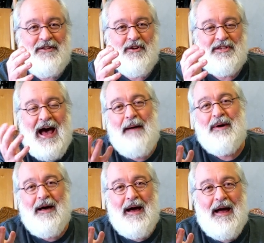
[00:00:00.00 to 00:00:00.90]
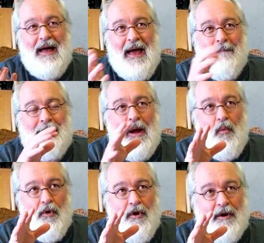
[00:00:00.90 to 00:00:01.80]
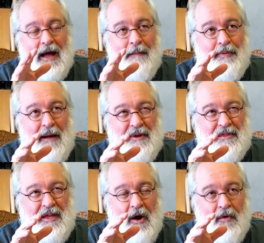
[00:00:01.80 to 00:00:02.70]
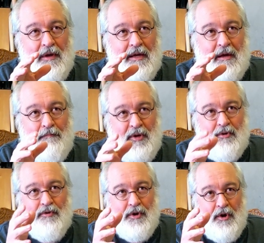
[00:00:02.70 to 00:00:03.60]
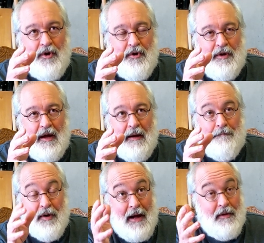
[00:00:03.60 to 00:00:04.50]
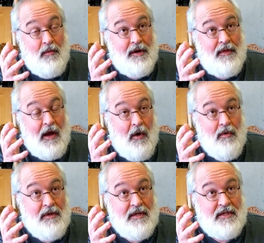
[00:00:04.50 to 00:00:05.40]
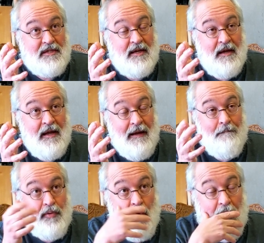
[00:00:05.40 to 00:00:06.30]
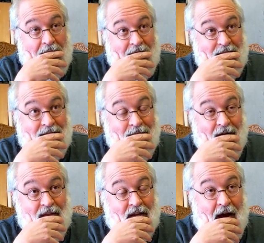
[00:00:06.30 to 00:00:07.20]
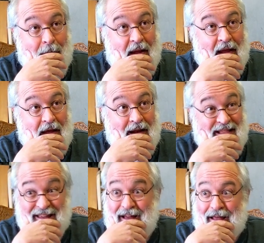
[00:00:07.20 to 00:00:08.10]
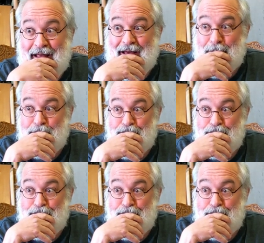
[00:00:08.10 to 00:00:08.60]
of a joke. So at my work, I'm probably the only computer nerd. I'm probably one of the oldest employees off the top of my head. I think I am.